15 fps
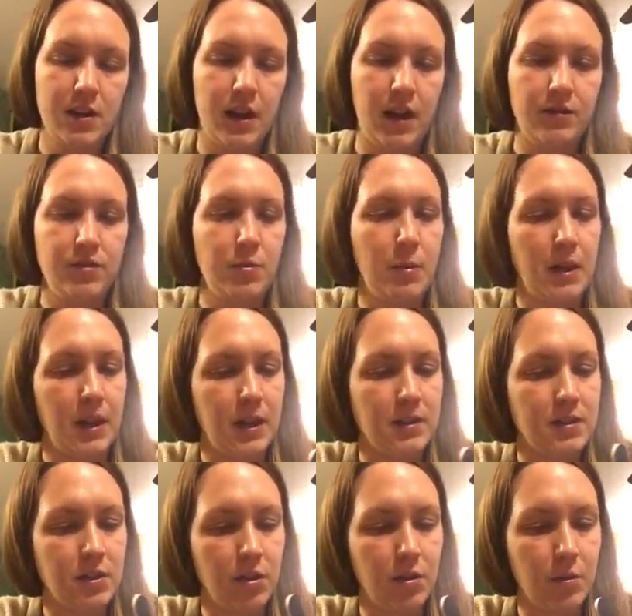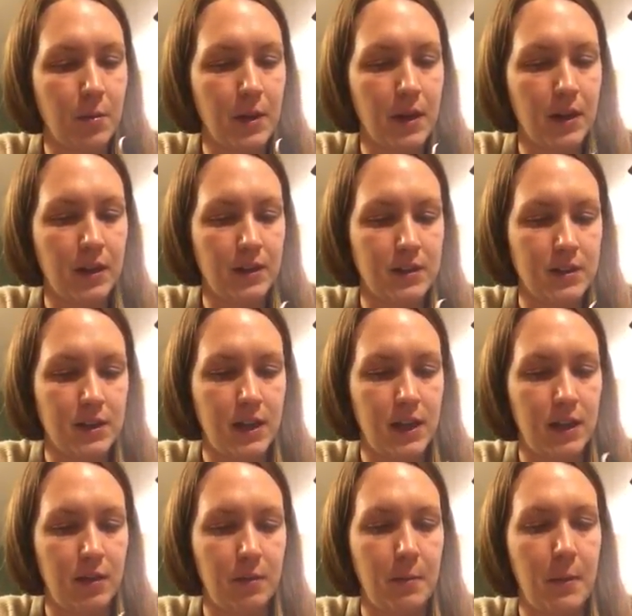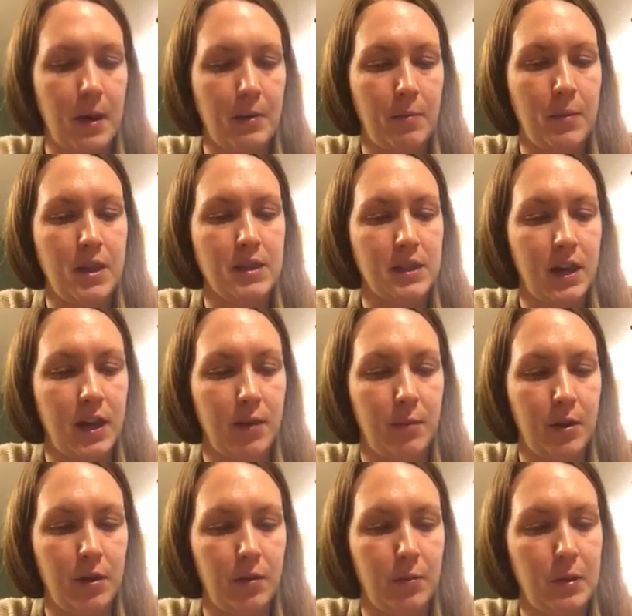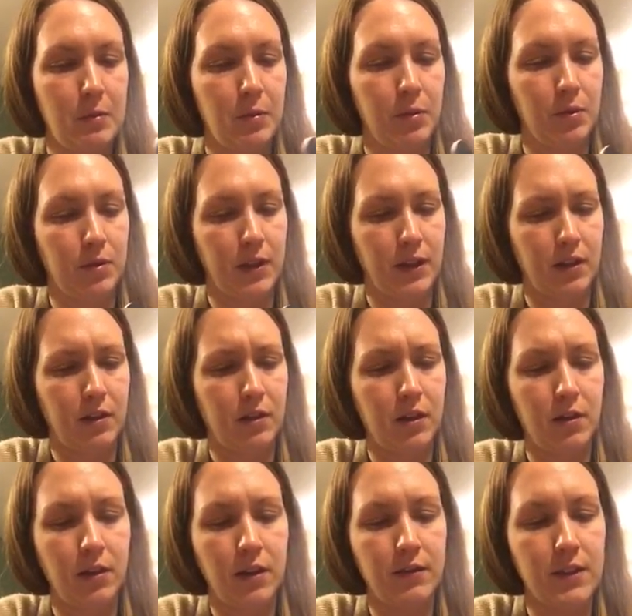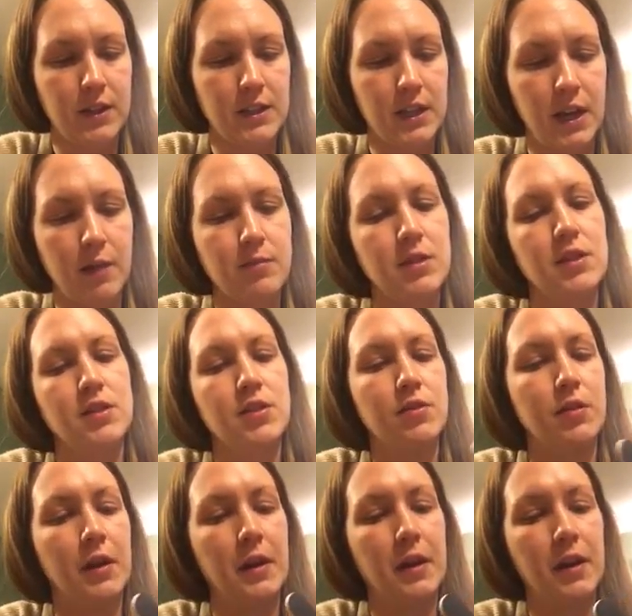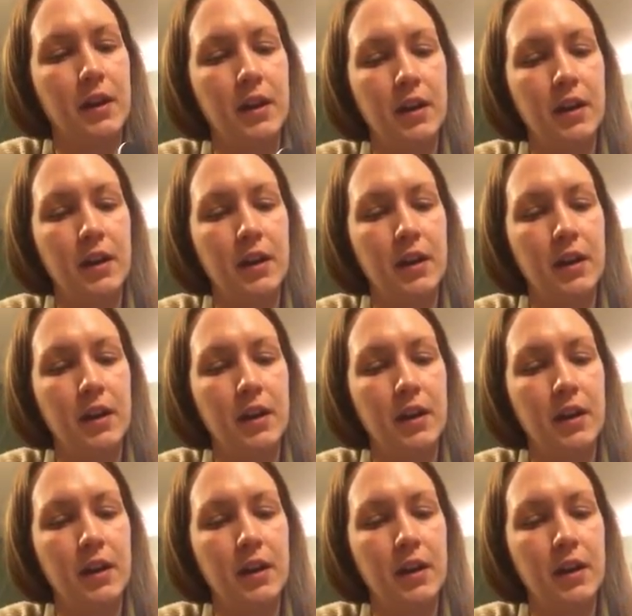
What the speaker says: After my kids go to bed, it's like my me time. I know people are like, oh, I don't have any time to do it.